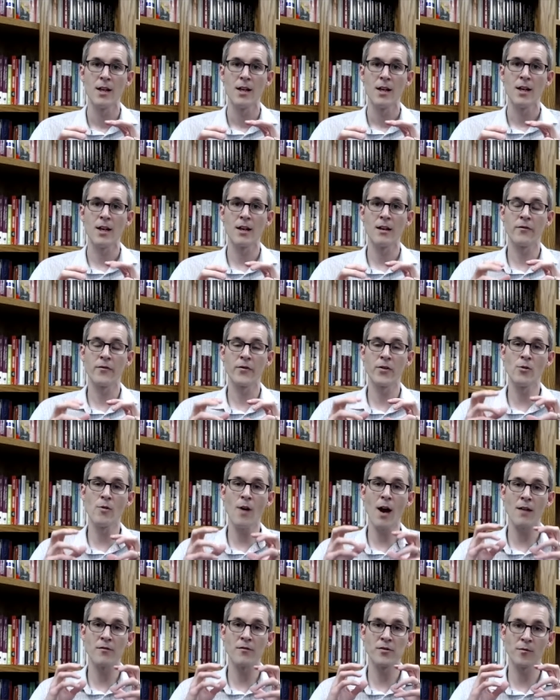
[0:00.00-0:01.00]
if you
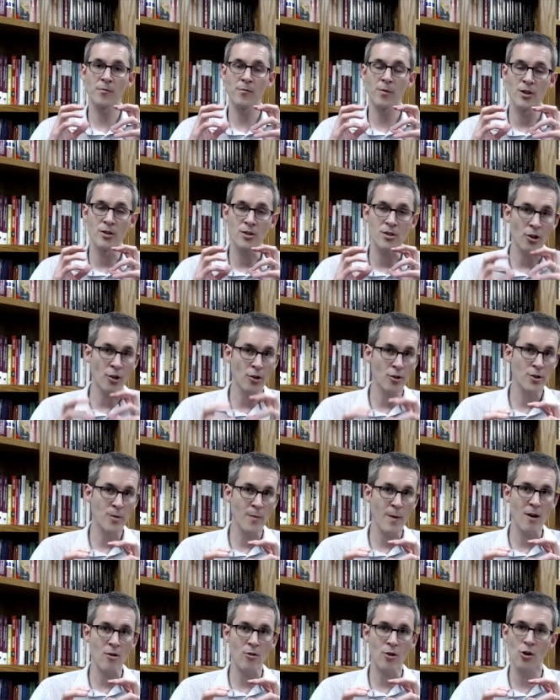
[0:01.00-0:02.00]
have some concerns
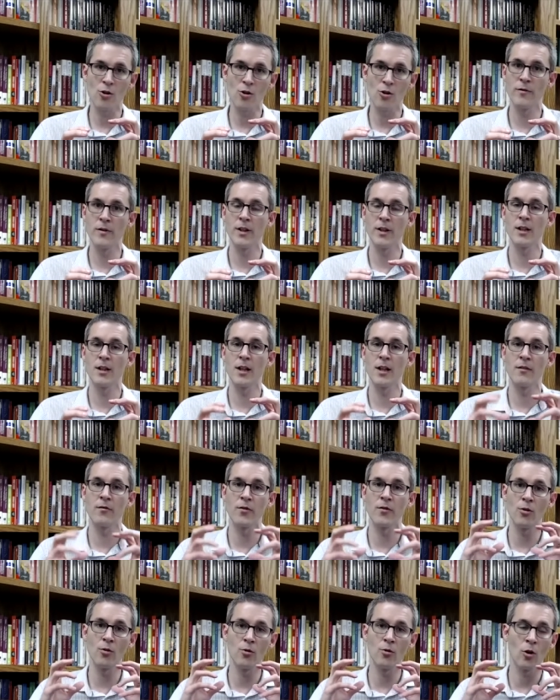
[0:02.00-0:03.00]
about COVID, if
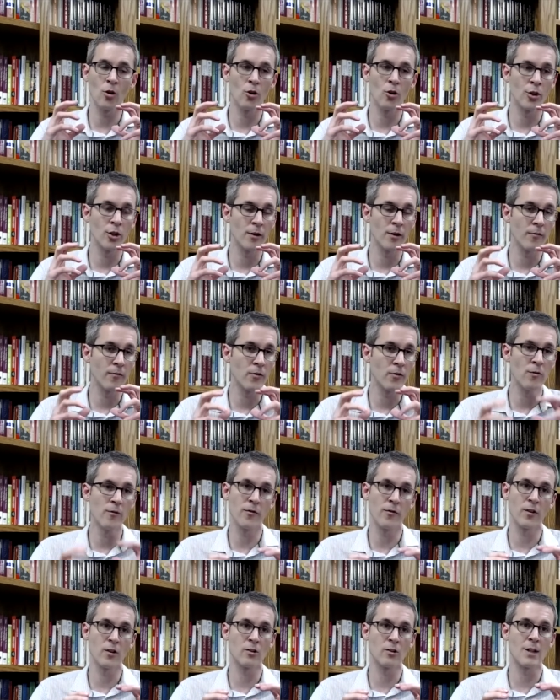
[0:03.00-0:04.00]
you or if you
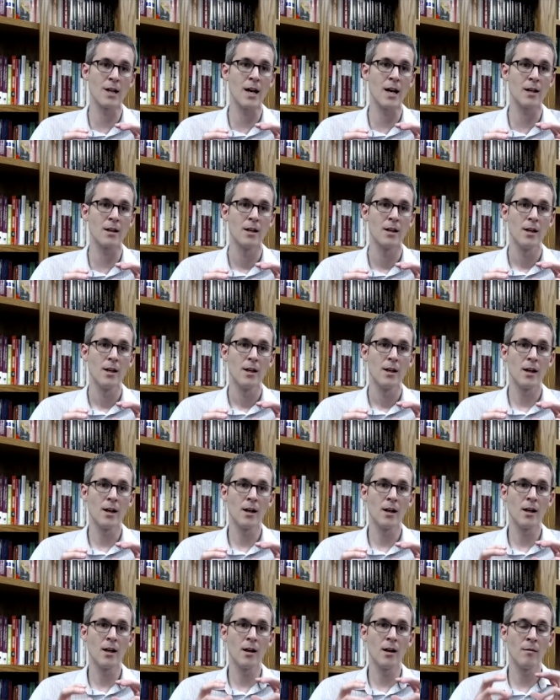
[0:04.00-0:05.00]
feel like
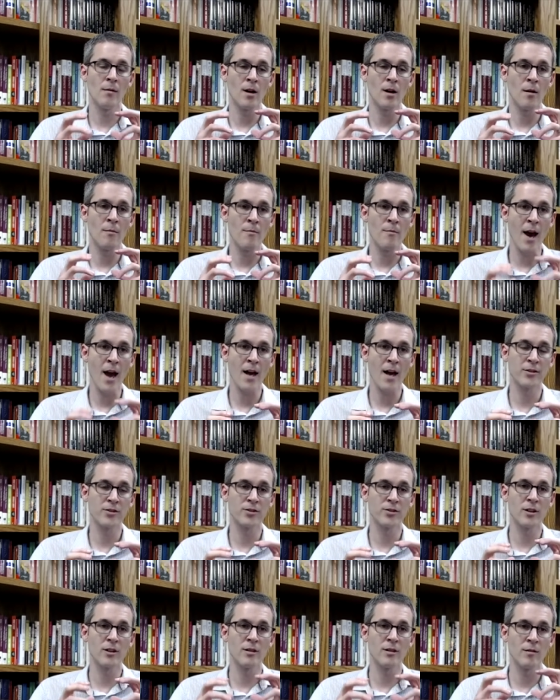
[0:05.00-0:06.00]
uh, a mask,
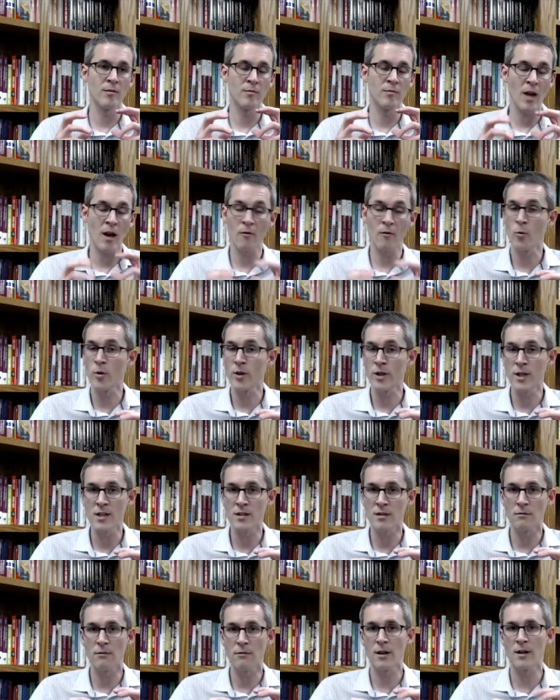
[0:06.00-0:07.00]
and everyone needs
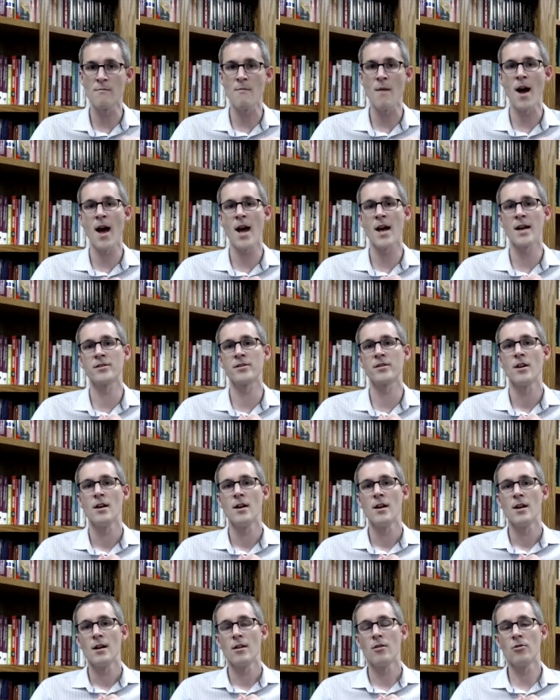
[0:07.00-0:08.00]
to wear a mask,
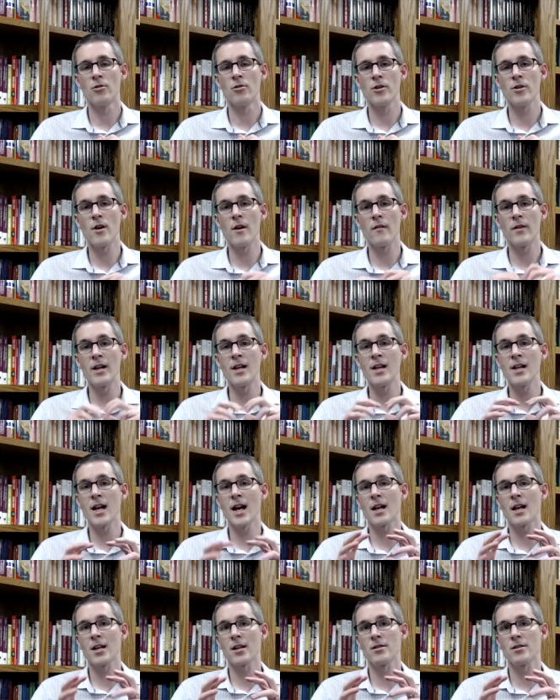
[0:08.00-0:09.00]
or you have any kind
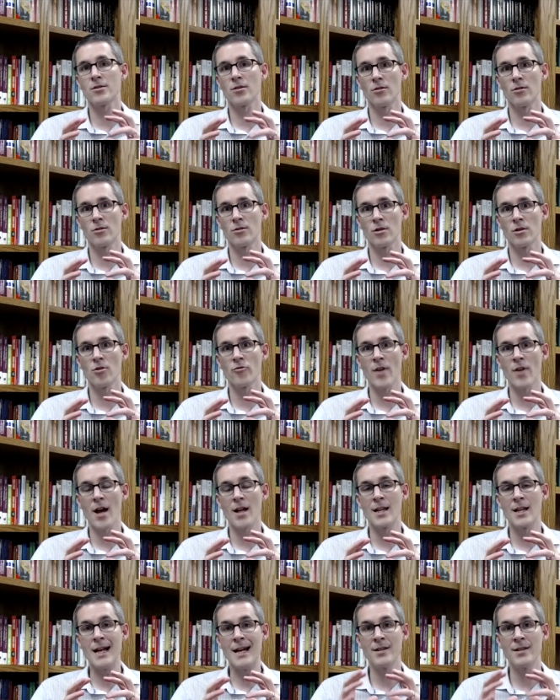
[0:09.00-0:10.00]
of concerns along that
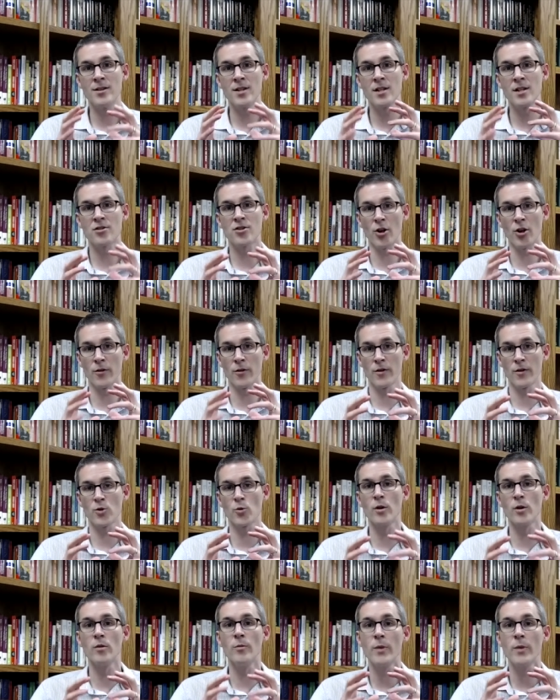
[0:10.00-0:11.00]
line, this service
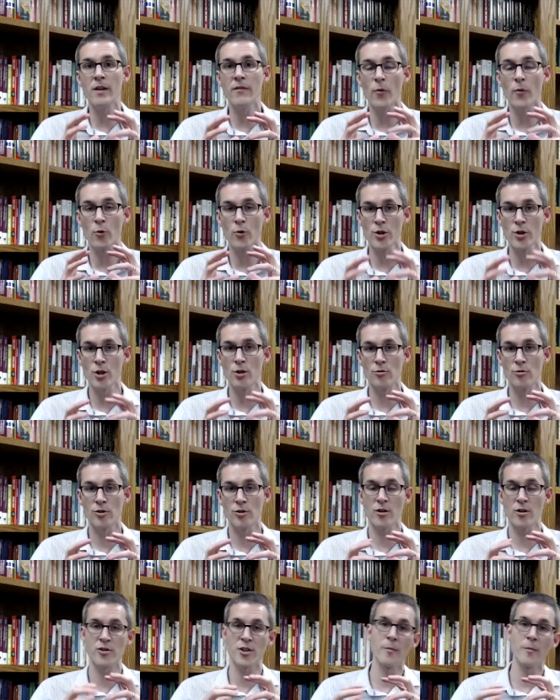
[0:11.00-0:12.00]
will be for you. So
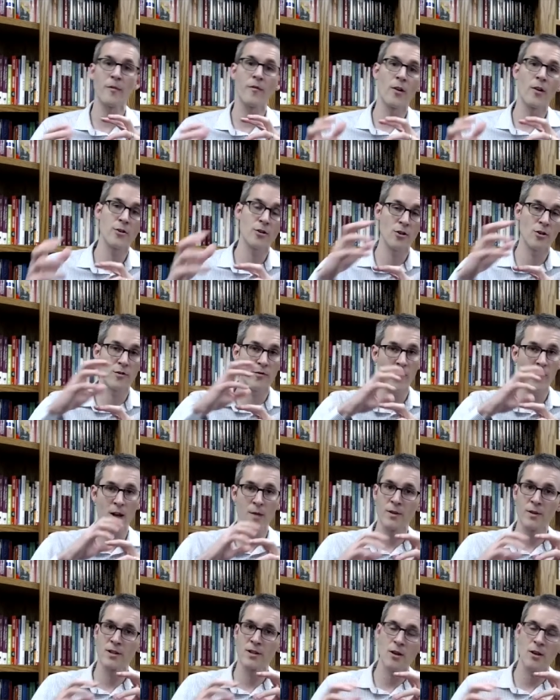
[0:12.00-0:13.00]
some of our church
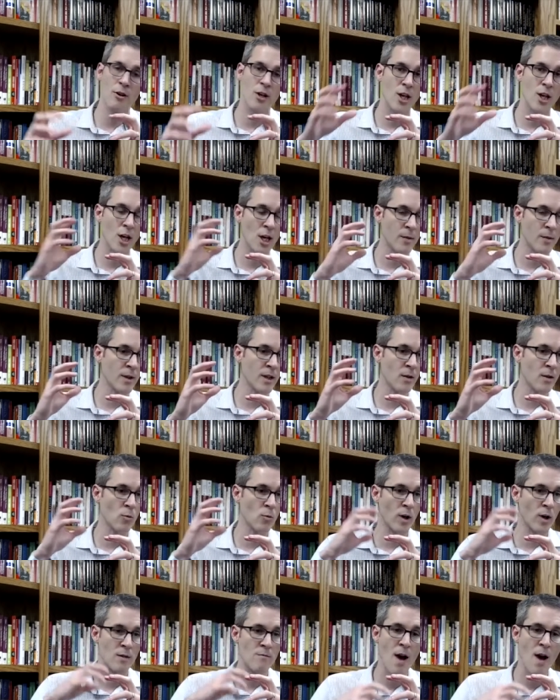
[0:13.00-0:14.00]
family is already coming and
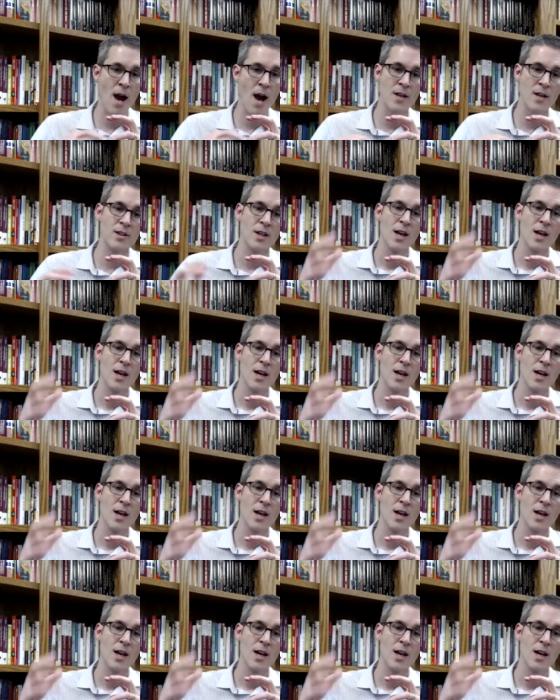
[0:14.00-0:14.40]
wearing masks,